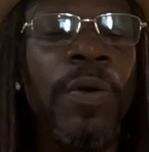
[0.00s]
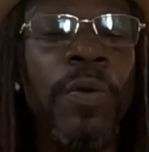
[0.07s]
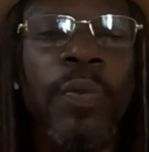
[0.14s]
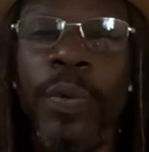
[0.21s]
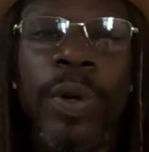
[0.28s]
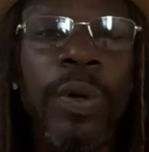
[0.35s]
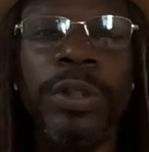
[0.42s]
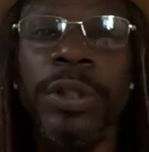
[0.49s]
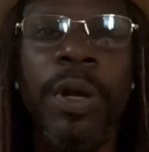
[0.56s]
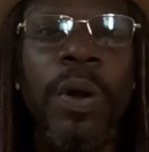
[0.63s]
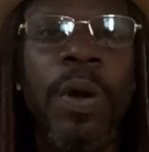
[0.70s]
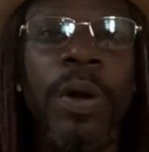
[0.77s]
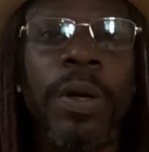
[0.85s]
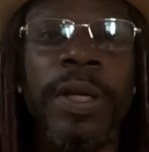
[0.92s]
Real
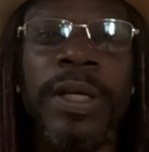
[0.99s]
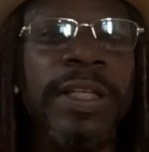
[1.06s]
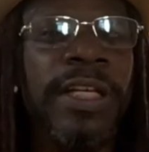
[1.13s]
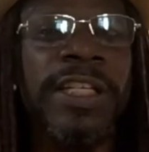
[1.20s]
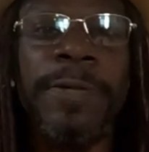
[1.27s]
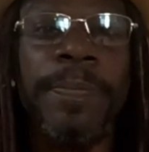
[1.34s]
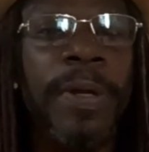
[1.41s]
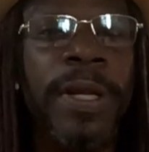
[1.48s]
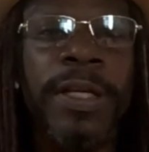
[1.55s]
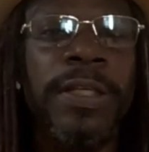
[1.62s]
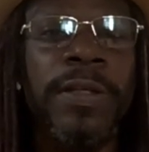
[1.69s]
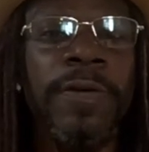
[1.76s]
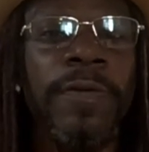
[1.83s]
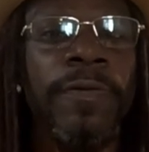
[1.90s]
talk, it's
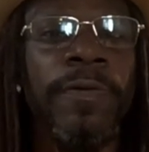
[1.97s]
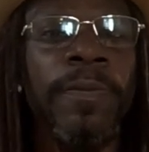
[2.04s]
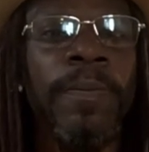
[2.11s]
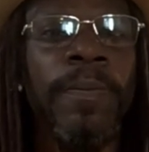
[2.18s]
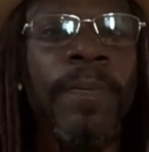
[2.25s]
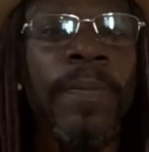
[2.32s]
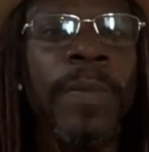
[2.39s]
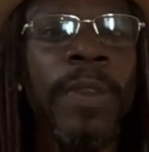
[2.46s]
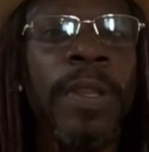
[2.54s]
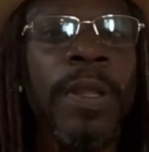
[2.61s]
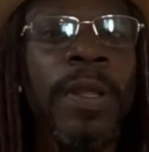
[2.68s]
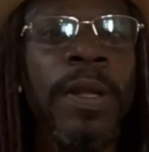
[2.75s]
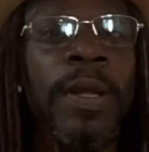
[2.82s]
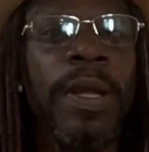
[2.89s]
expensive.
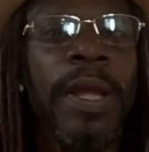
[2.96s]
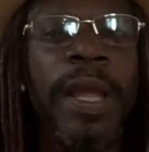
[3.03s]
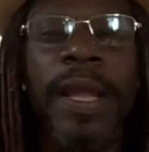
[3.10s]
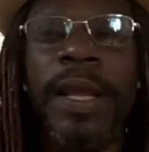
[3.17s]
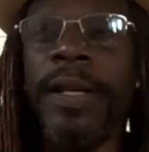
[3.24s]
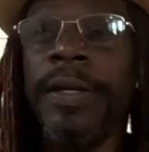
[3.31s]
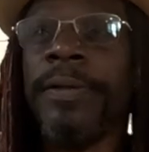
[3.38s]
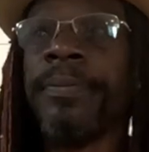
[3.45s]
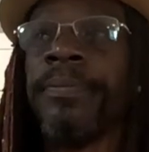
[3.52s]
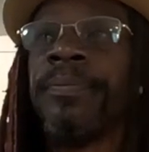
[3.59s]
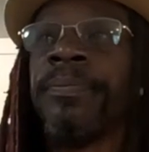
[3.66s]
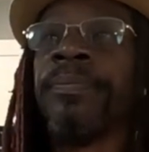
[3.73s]
And